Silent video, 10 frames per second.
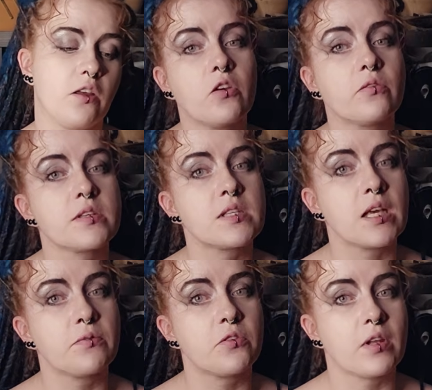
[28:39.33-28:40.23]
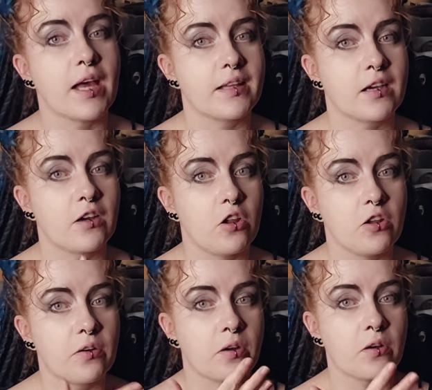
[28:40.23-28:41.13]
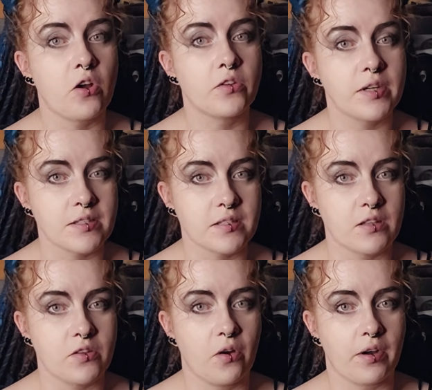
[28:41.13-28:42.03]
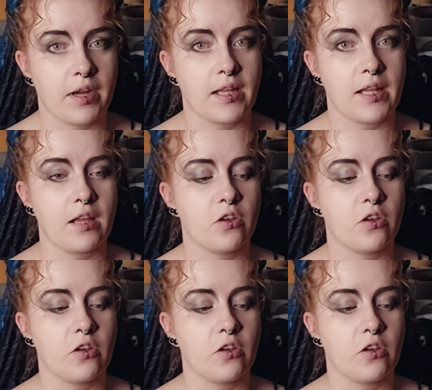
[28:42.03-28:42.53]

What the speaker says: You will see if you like the color contrast that you are getting.